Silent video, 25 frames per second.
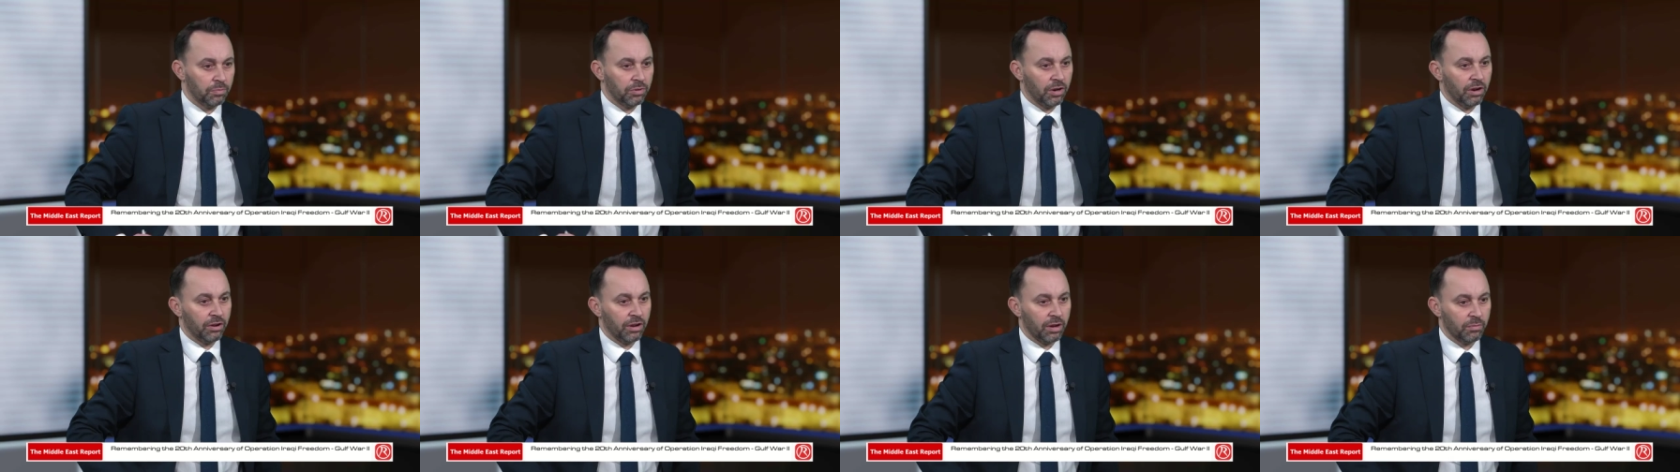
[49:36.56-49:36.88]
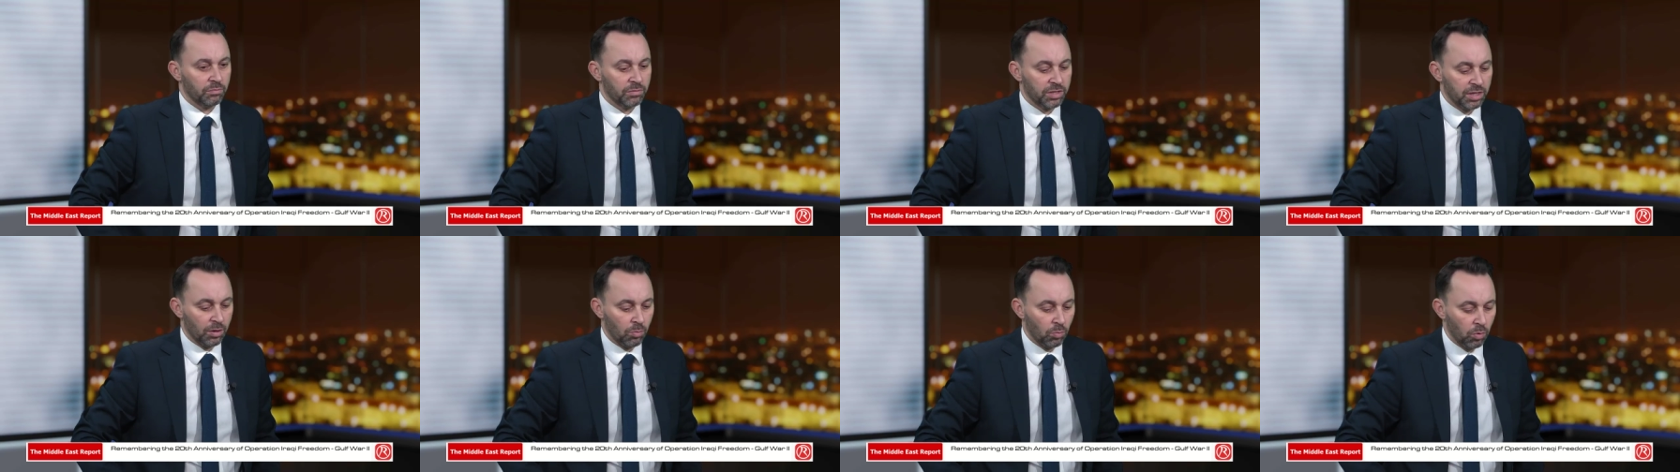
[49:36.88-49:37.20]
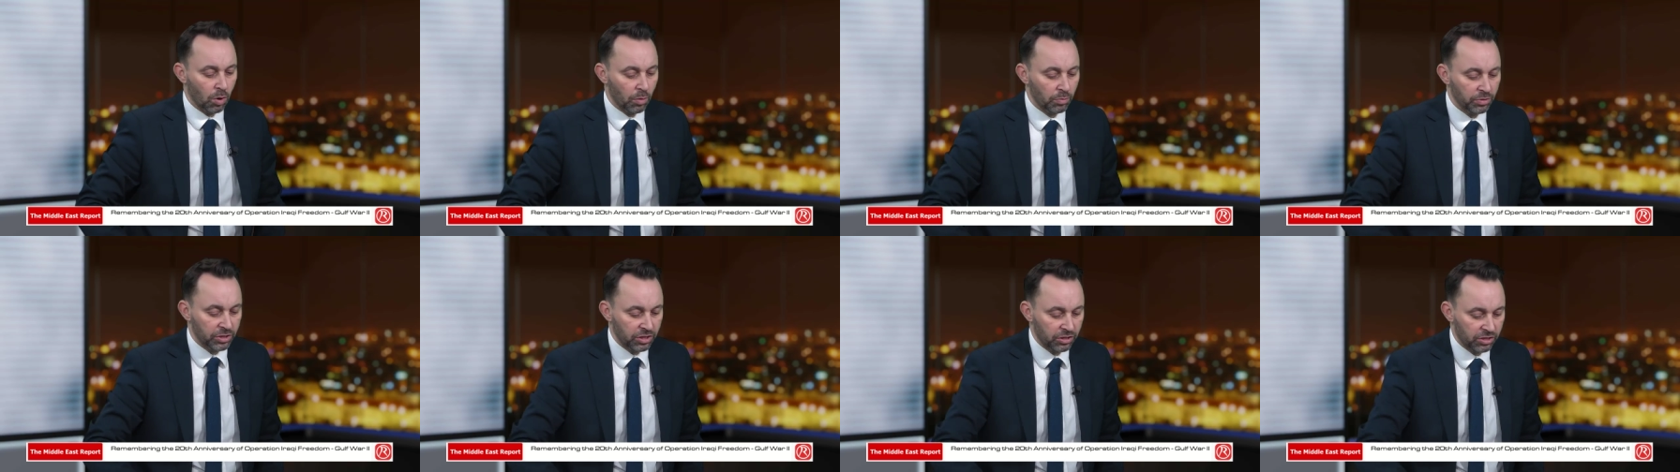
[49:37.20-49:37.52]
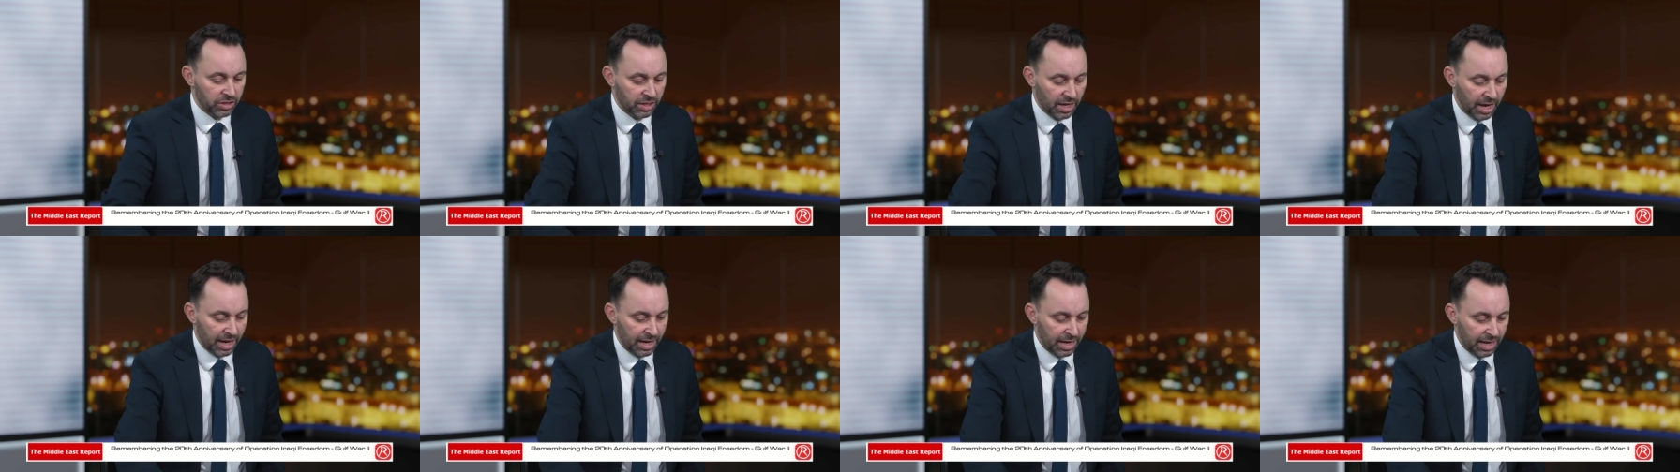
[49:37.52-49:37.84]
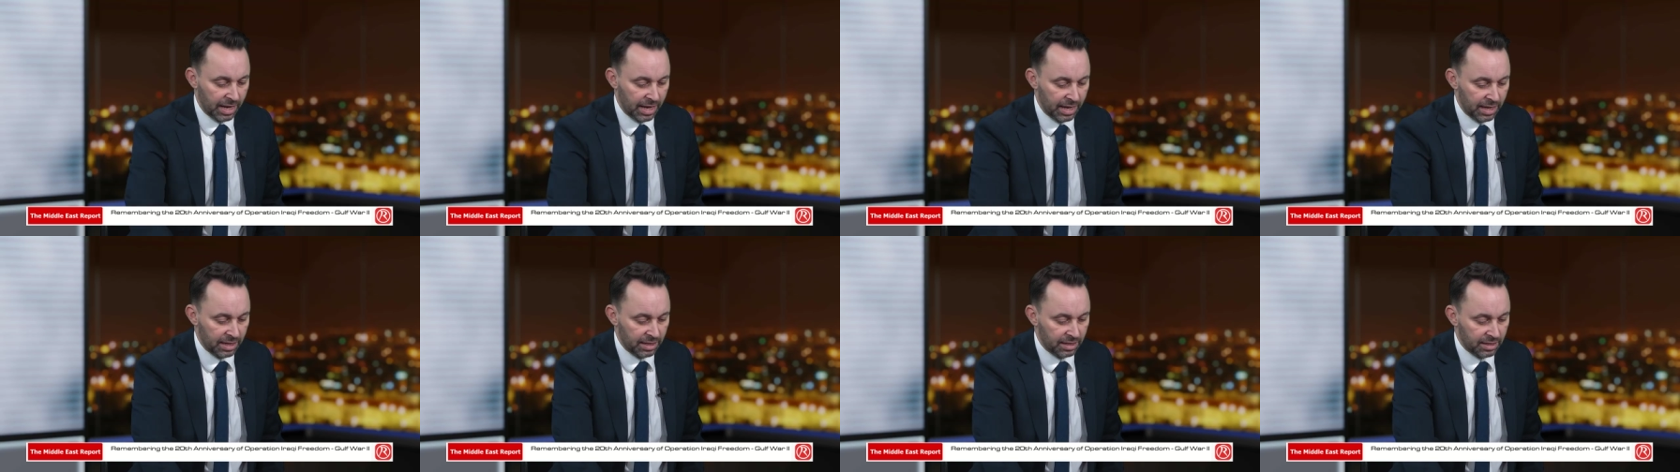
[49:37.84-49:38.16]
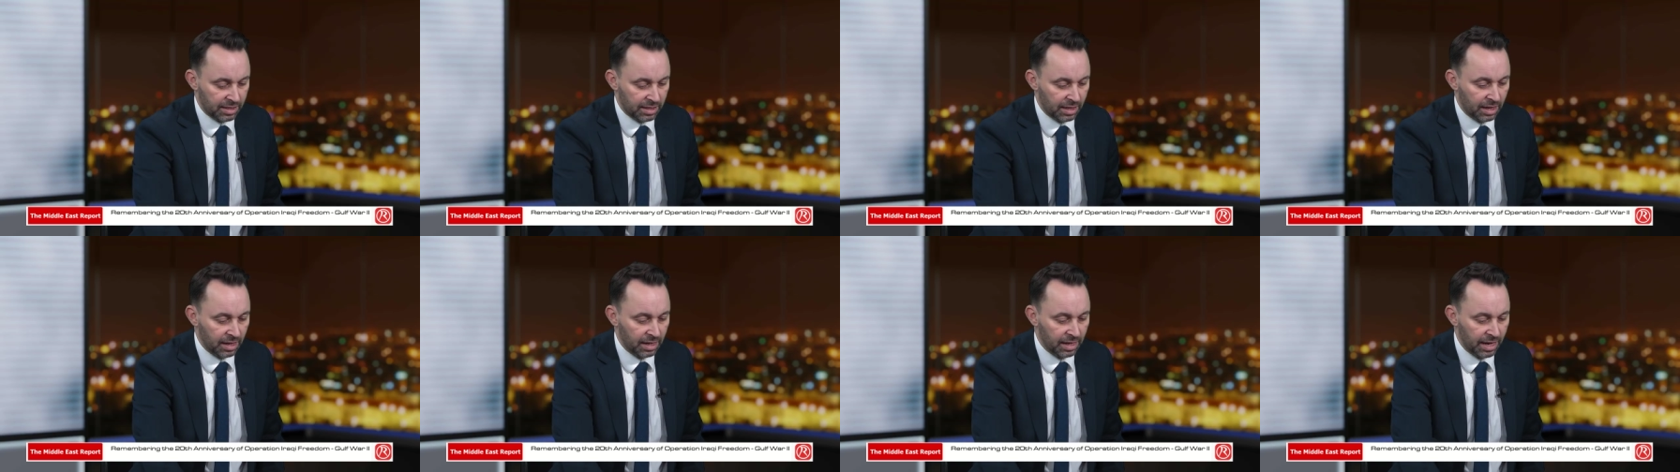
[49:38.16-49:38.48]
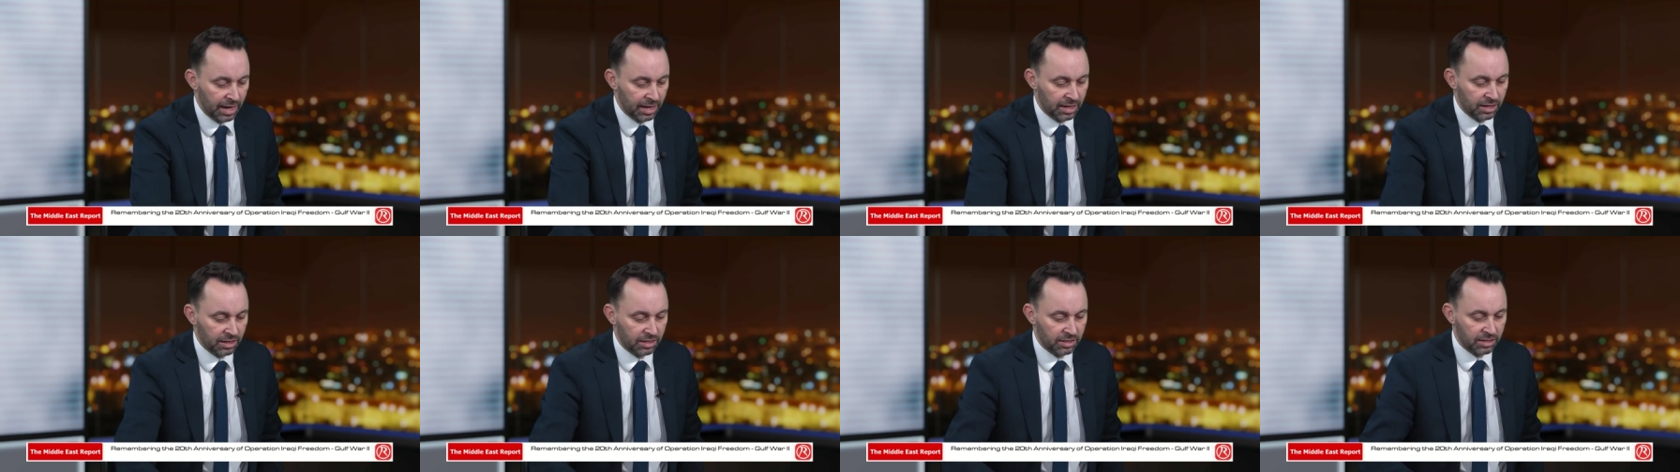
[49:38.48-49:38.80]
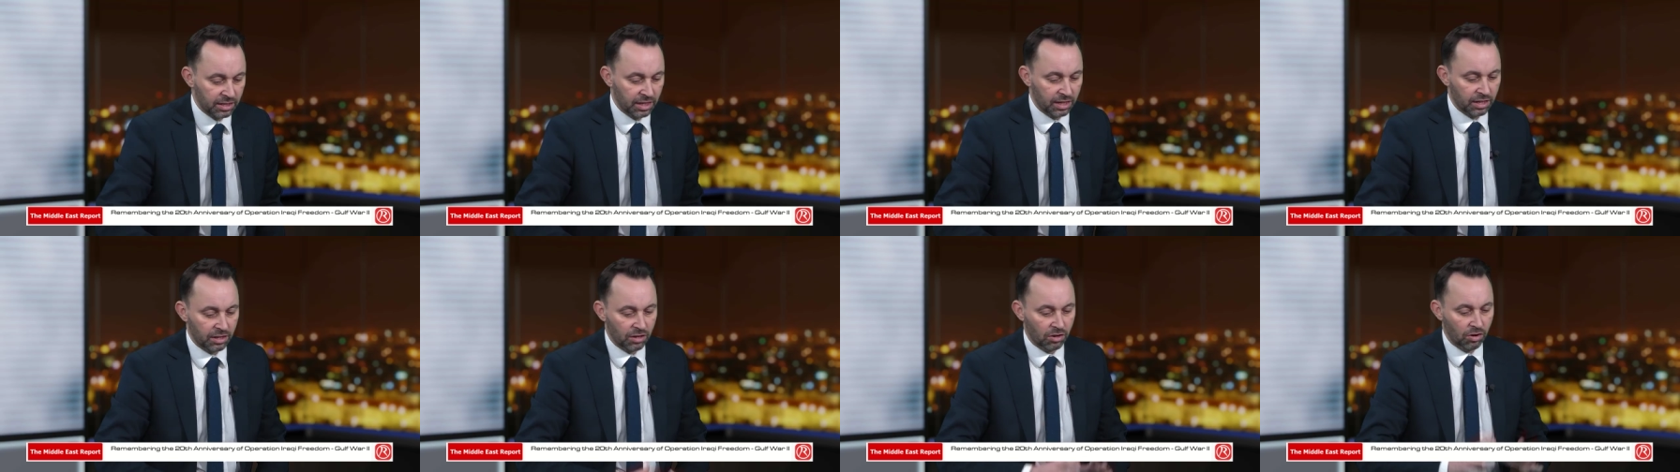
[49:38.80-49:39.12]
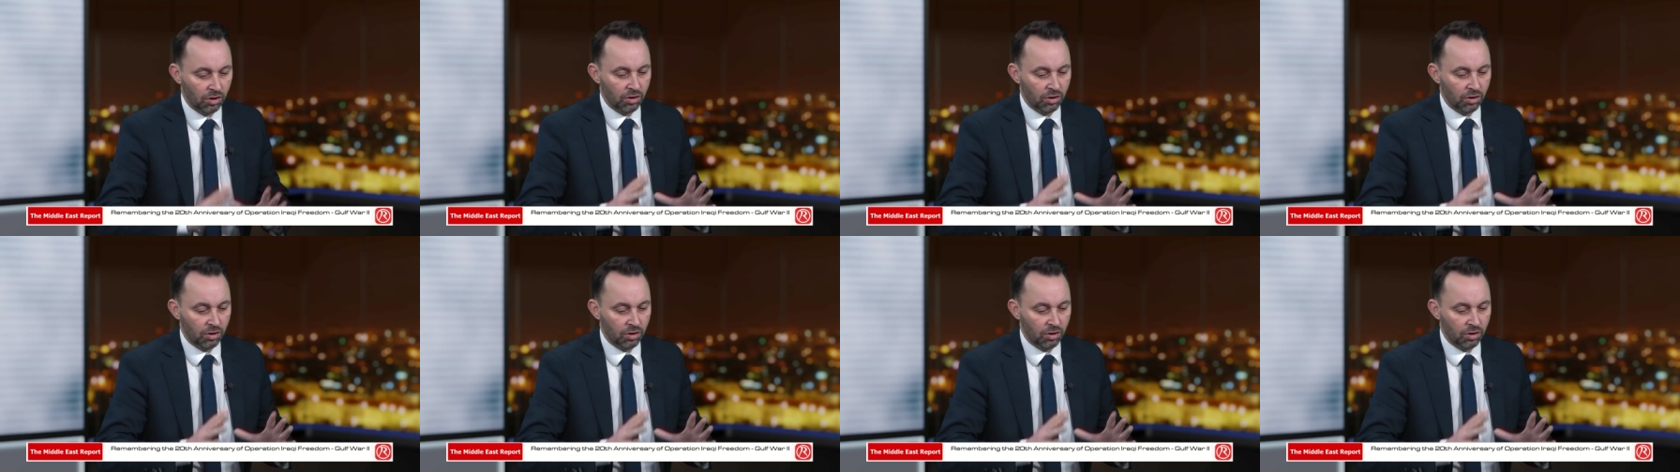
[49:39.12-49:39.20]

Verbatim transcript: programme, Tim, what would you say is the legacy